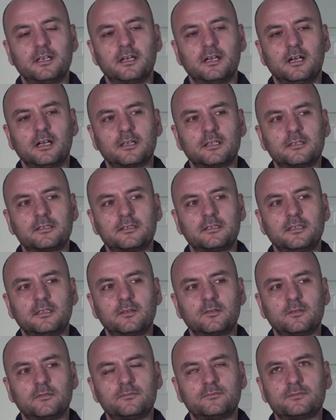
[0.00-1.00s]
I could
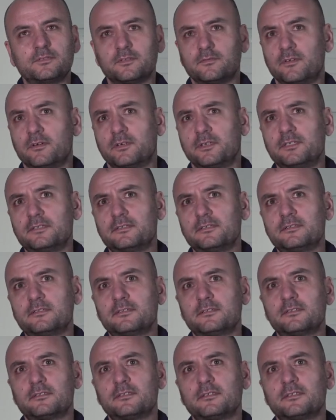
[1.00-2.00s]
think of several
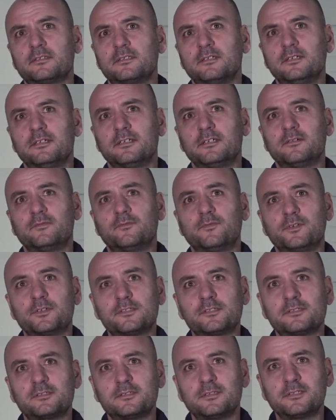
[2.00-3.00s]
reasons. Uh,
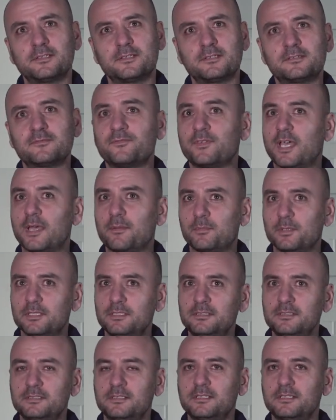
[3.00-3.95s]
first is family.